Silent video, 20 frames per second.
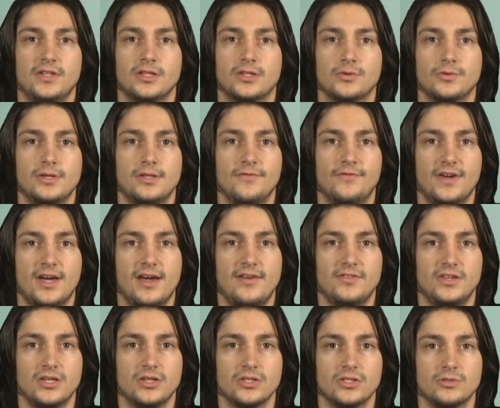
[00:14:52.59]
3 to 5
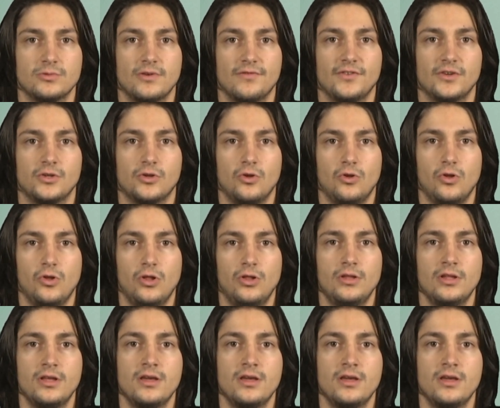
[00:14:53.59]
years, with a goal